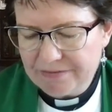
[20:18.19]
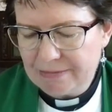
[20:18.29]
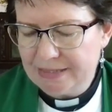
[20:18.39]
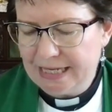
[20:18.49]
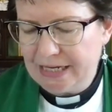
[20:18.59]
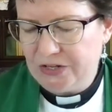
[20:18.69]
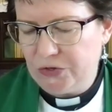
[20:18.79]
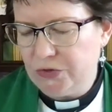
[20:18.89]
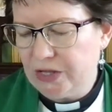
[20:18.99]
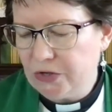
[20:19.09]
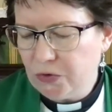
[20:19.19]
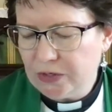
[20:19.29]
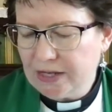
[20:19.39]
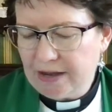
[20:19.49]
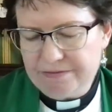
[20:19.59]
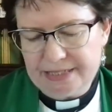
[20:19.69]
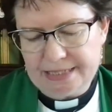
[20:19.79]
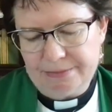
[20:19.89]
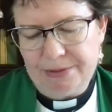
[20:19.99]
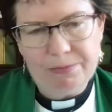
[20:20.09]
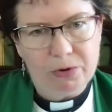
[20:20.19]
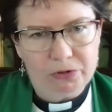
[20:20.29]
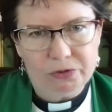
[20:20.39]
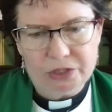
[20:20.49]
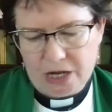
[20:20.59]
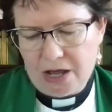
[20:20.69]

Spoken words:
I'm telling you that your love is to be modeled